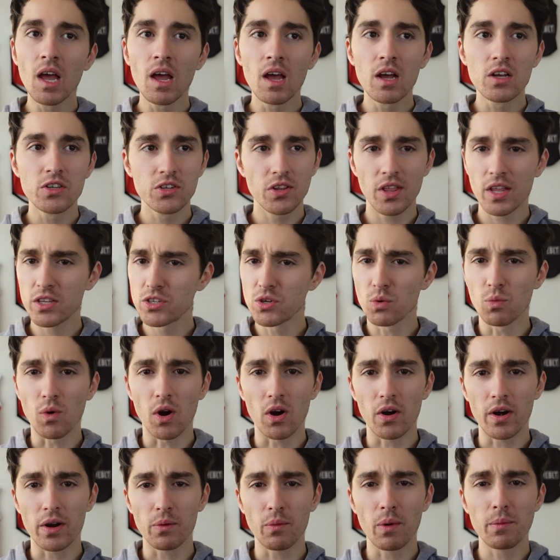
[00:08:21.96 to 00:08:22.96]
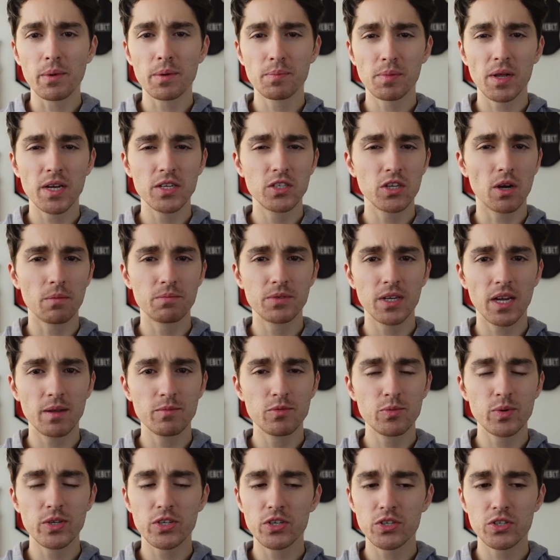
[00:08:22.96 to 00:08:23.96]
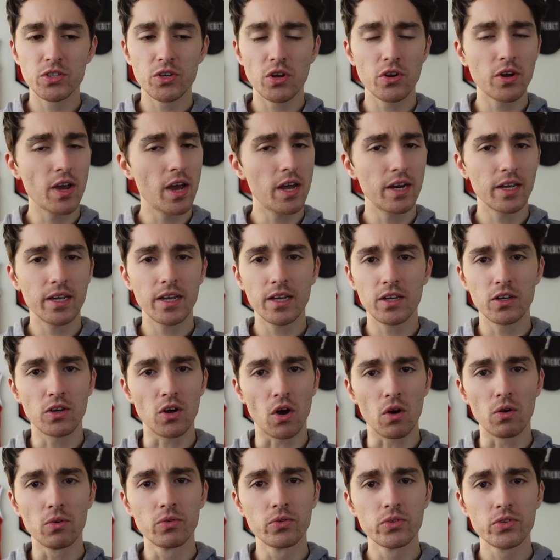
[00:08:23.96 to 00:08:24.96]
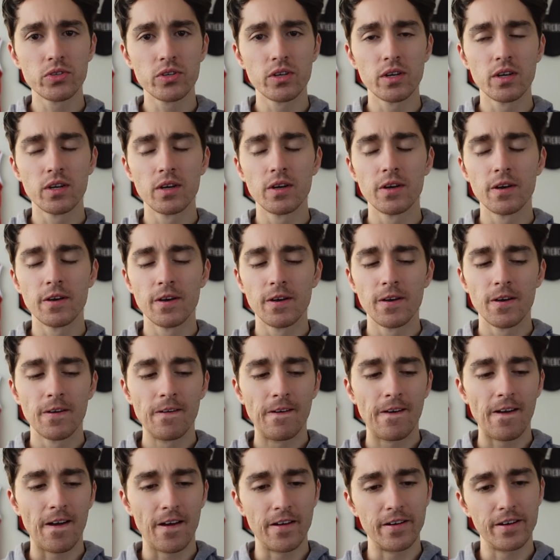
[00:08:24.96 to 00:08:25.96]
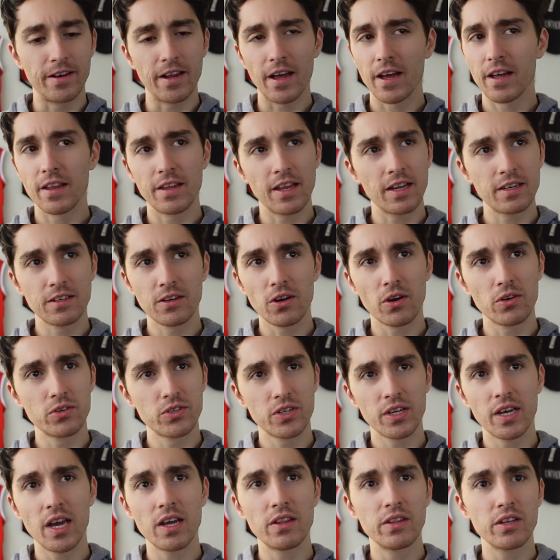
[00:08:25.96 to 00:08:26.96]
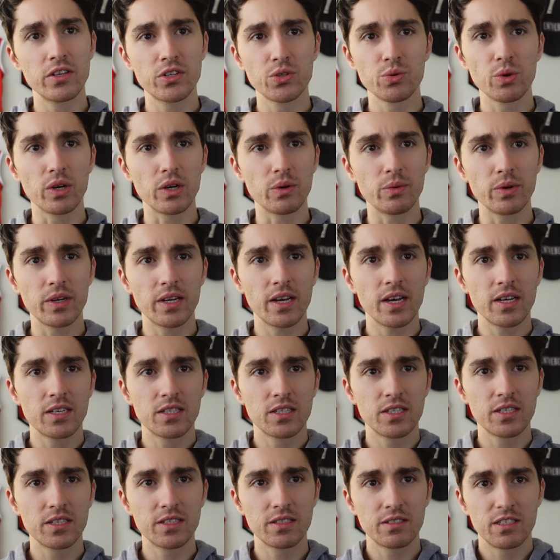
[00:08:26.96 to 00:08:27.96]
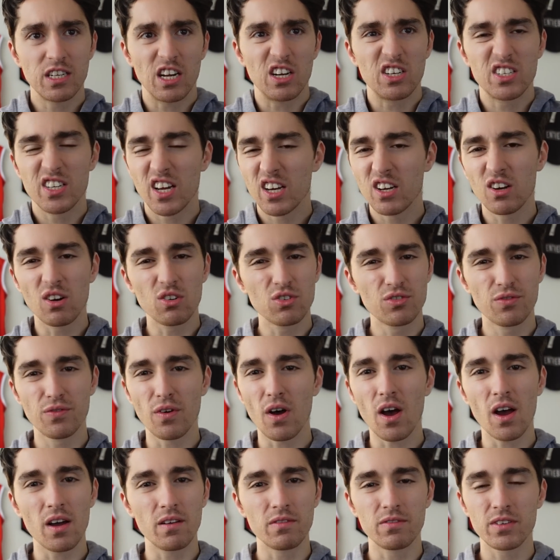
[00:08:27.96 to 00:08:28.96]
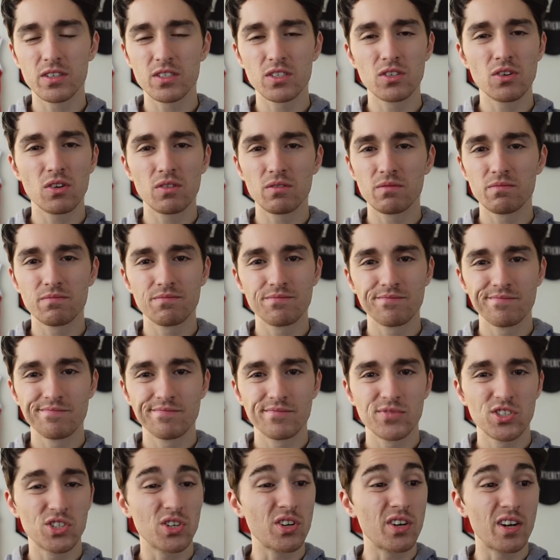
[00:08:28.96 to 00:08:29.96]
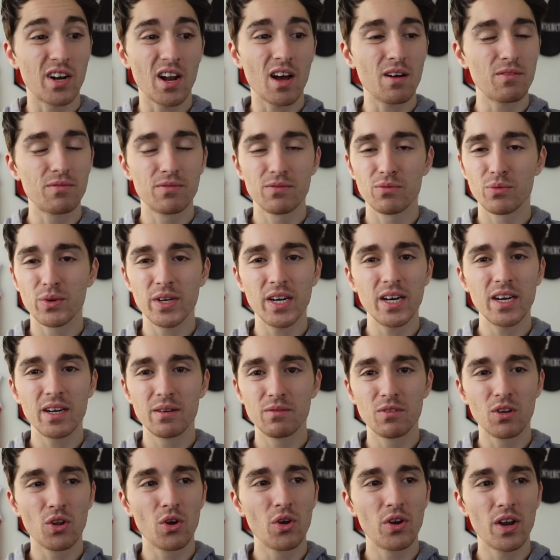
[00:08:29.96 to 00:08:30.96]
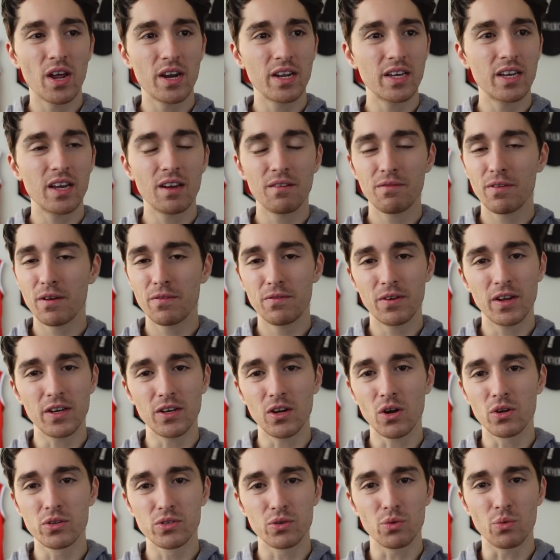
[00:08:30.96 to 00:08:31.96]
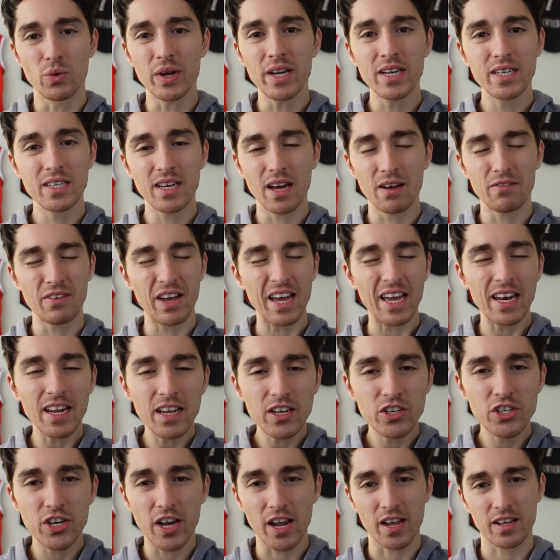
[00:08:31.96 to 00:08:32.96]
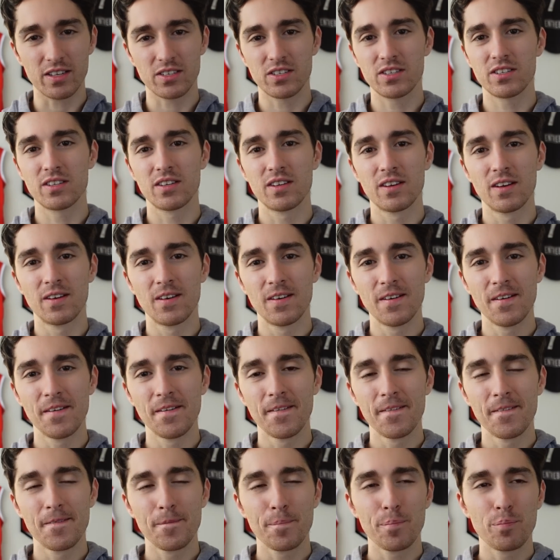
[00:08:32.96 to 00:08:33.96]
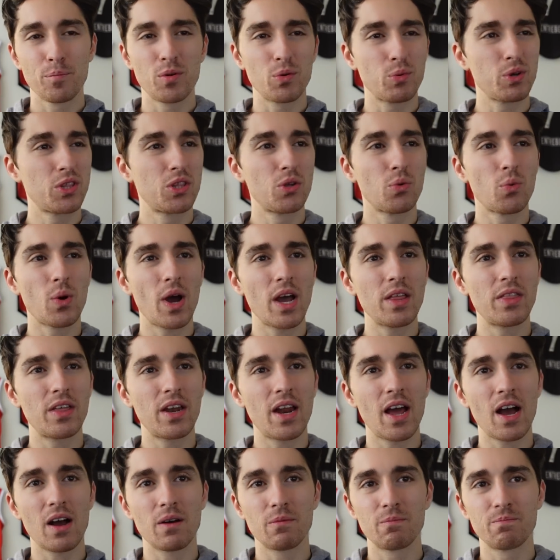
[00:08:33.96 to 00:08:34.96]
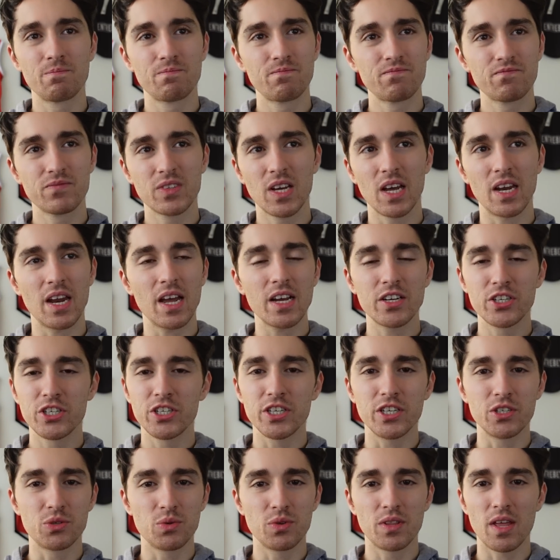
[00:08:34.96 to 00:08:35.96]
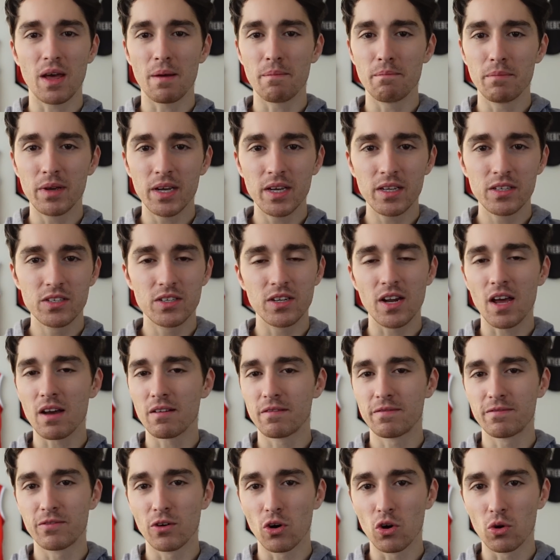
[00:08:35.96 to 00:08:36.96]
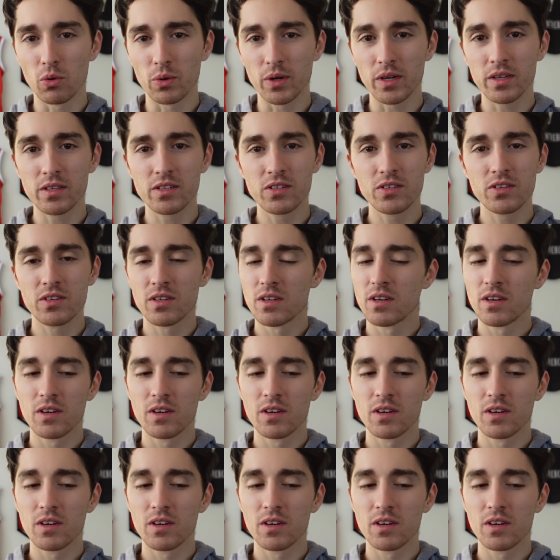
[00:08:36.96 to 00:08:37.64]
So that's a worry. When we play top teams, we just don't know how to kick goals. And that goes again this week. We kicked 10 goals 5. It's not enough. We need to learn how to kick 15 goals a week to have any chance. But with the way that our connection is with our mids and our forwards,